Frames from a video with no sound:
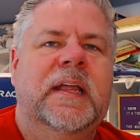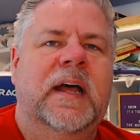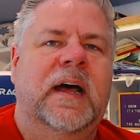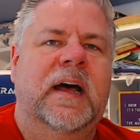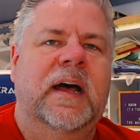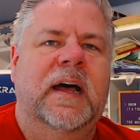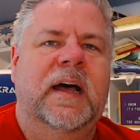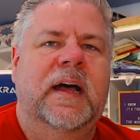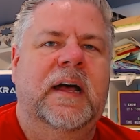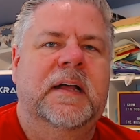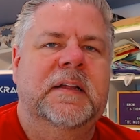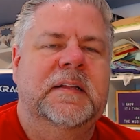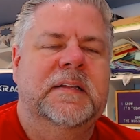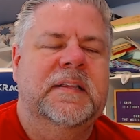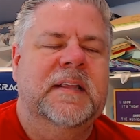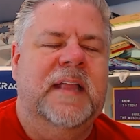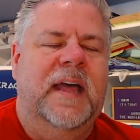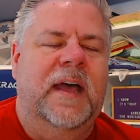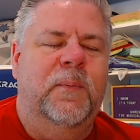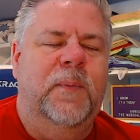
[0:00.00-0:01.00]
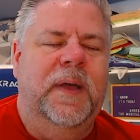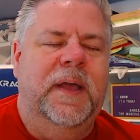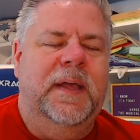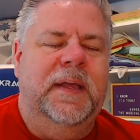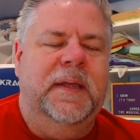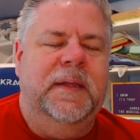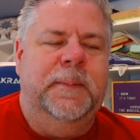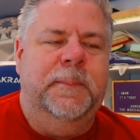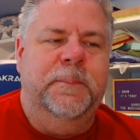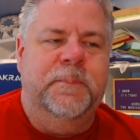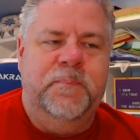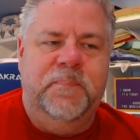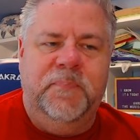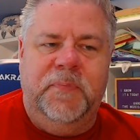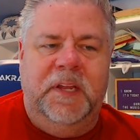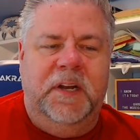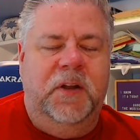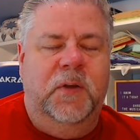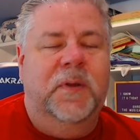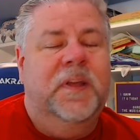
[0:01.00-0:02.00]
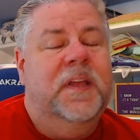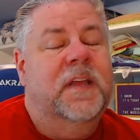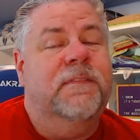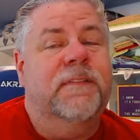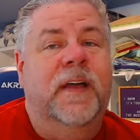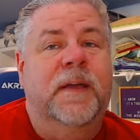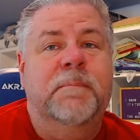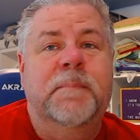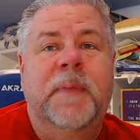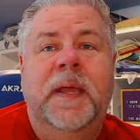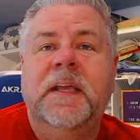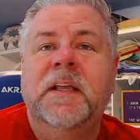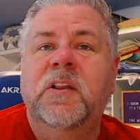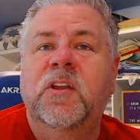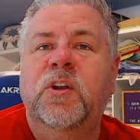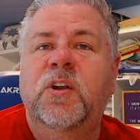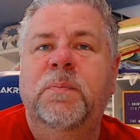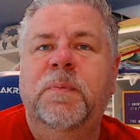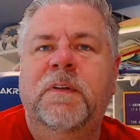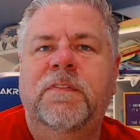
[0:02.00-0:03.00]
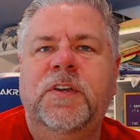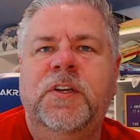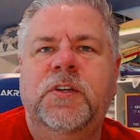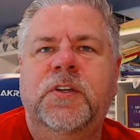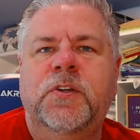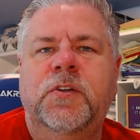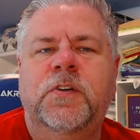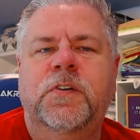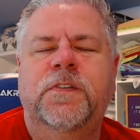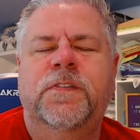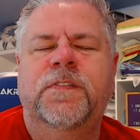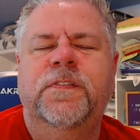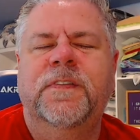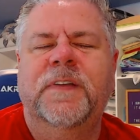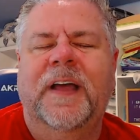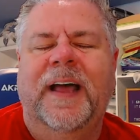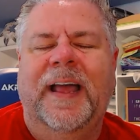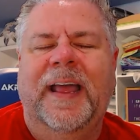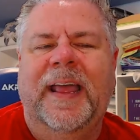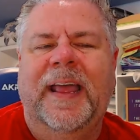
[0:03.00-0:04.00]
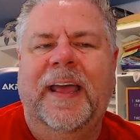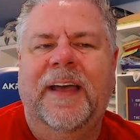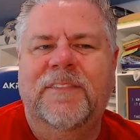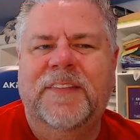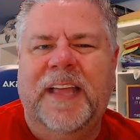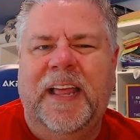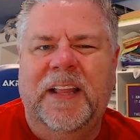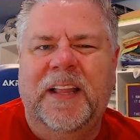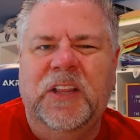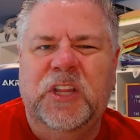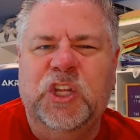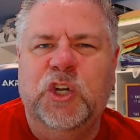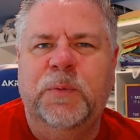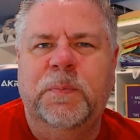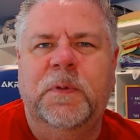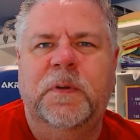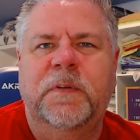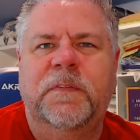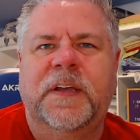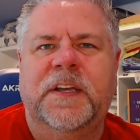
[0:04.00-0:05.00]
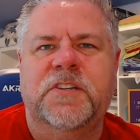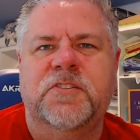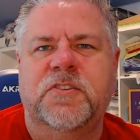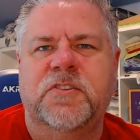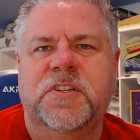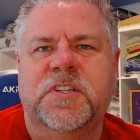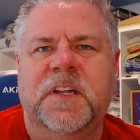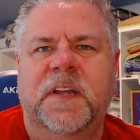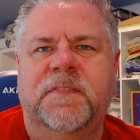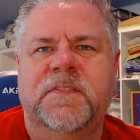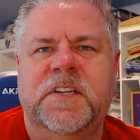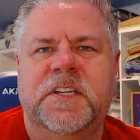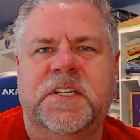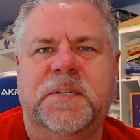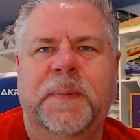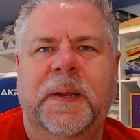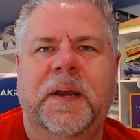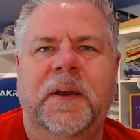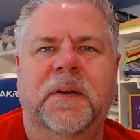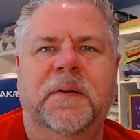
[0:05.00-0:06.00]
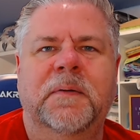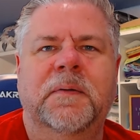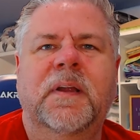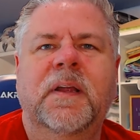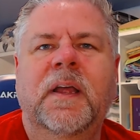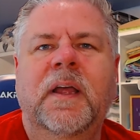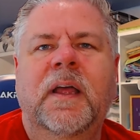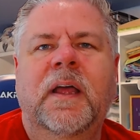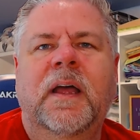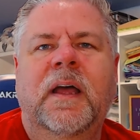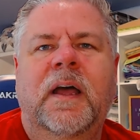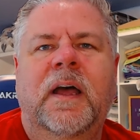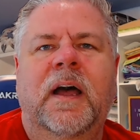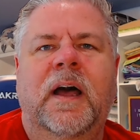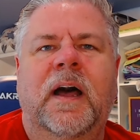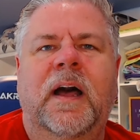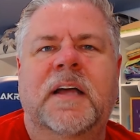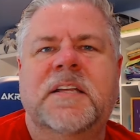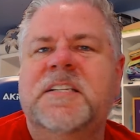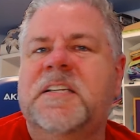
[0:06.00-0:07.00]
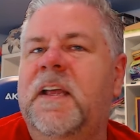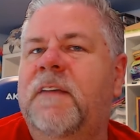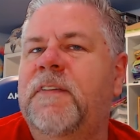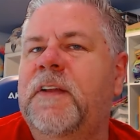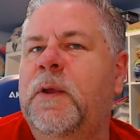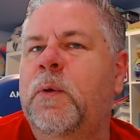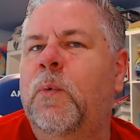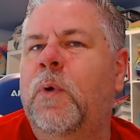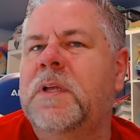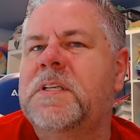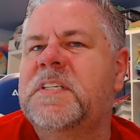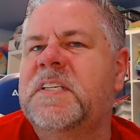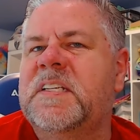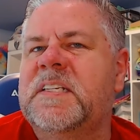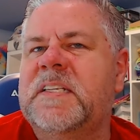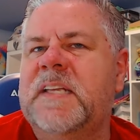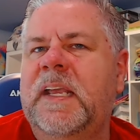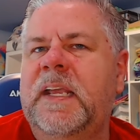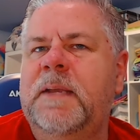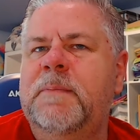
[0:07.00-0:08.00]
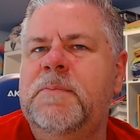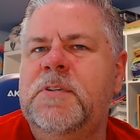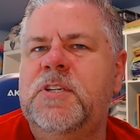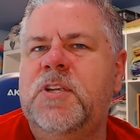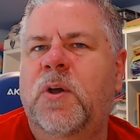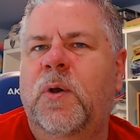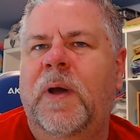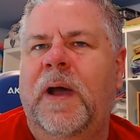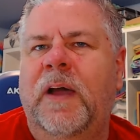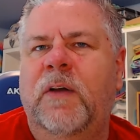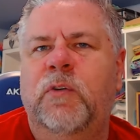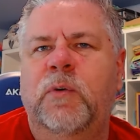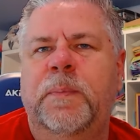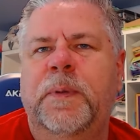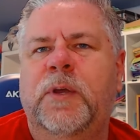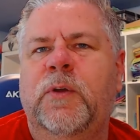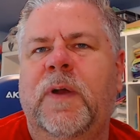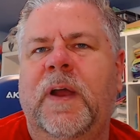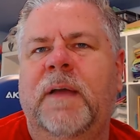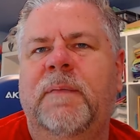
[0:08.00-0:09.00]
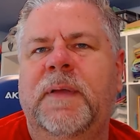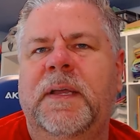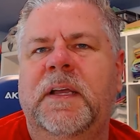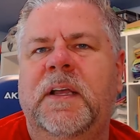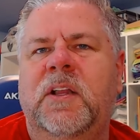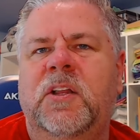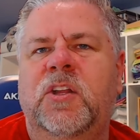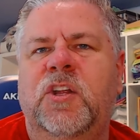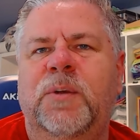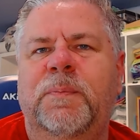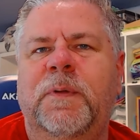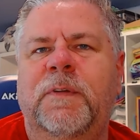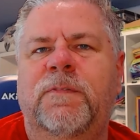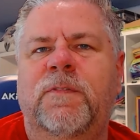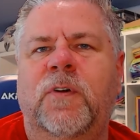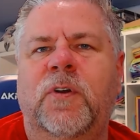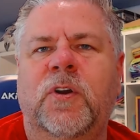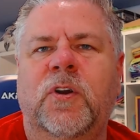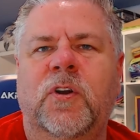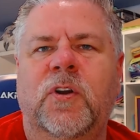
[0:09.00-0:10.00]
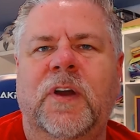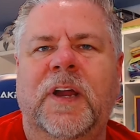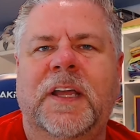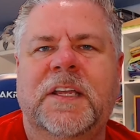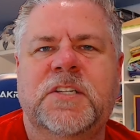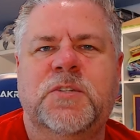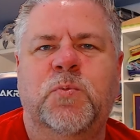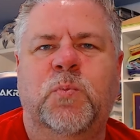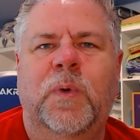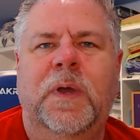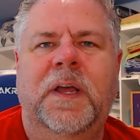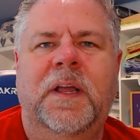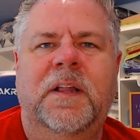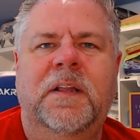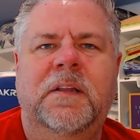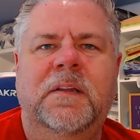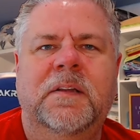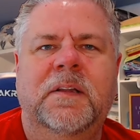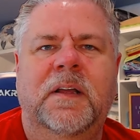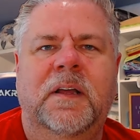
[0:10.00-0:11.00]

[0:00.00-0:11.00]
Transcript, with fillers: Uh, that way, you know, if I make a little bit of a goof, I have that little bit of extra stuff to spare. Uh, Stephanie wants the same, so I will be grabbing a little bit for her as well.